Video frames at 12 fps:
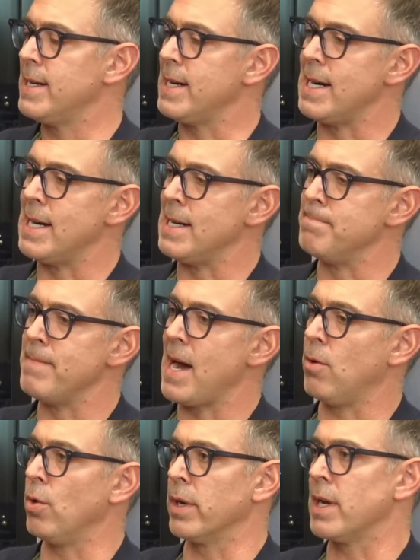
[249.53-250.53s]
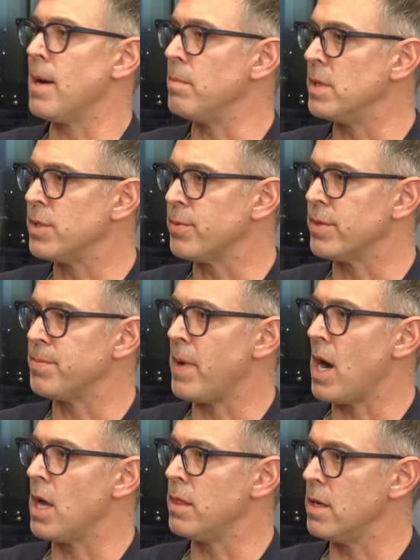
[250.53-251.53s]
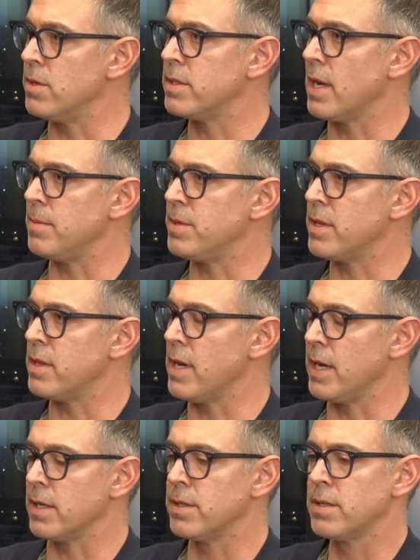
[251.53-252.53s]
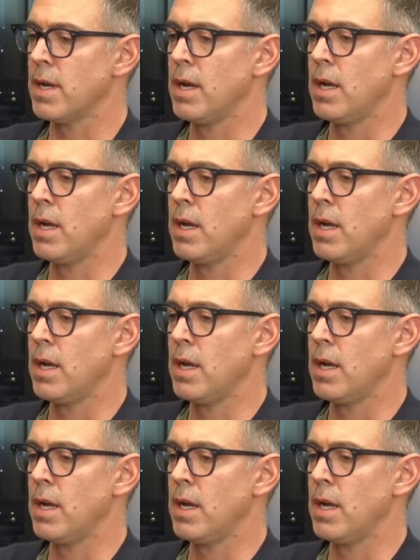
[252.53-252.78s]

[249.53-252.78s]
How will incumbents respond? Those types of things.